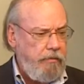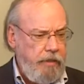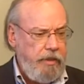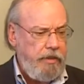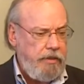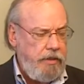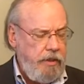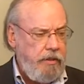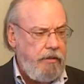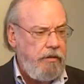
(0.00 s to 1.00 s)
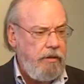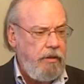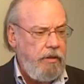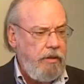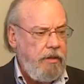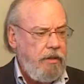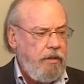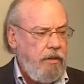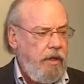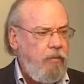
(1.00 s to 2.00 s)
on me, a sinner.
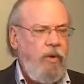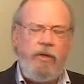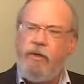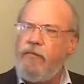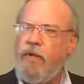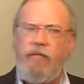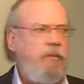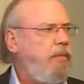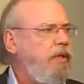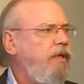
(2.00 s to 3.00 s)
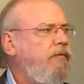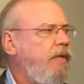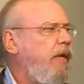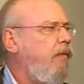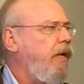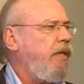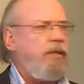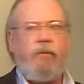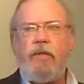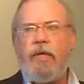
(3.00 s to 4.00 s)
I'm wondering if he ever believed that that would
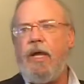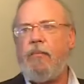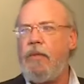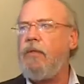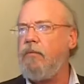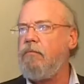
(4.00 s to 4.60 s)
actually really happen.